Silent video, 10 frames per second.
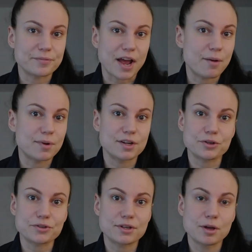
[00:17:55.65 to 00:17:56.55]
I will
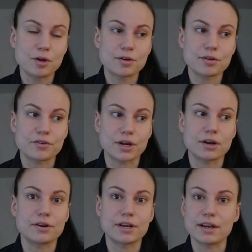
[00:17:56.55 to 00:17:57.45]
not
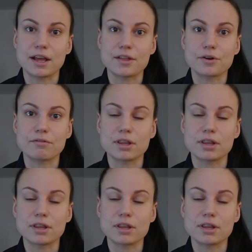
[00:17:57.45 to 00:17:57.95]
record any other